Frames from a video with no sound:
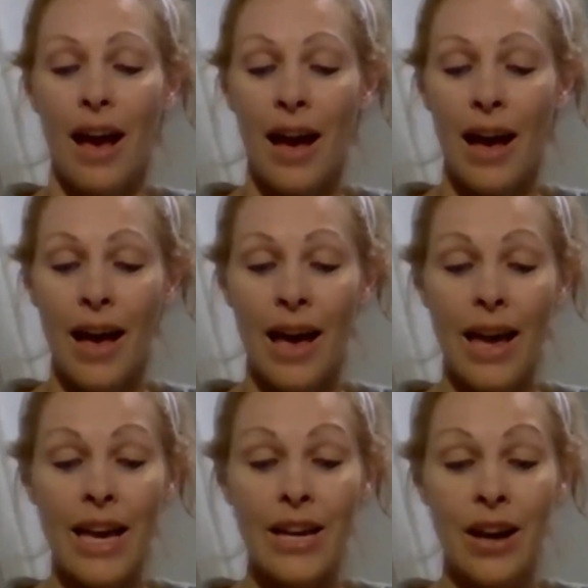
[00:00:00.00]

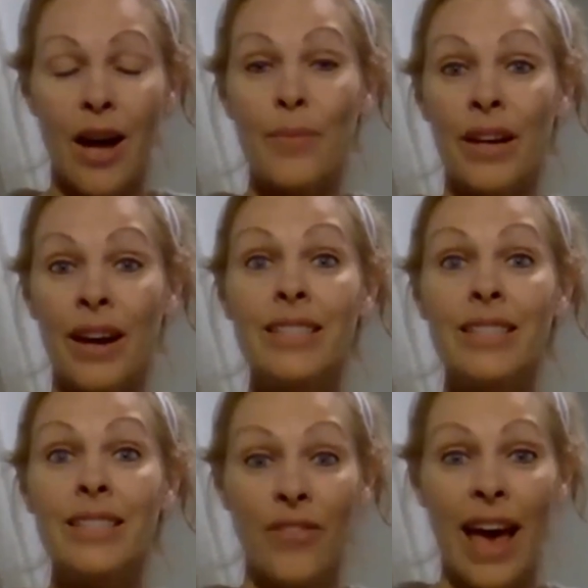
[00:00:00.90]
Because
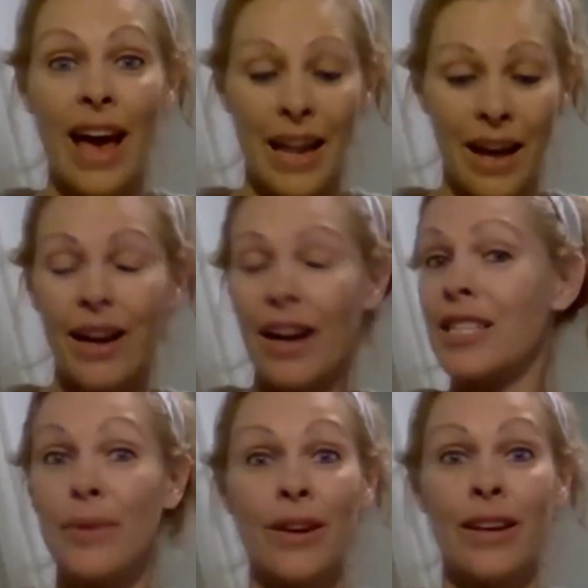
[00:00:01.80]
of that, I got
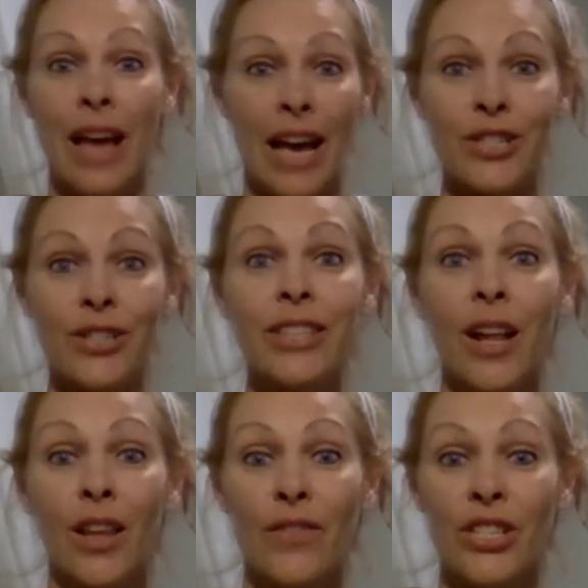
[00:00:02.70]
to be on national
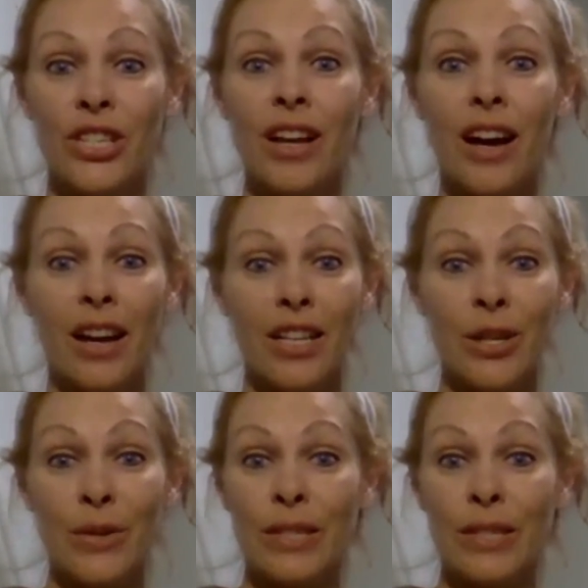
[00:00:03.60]
television. I got to be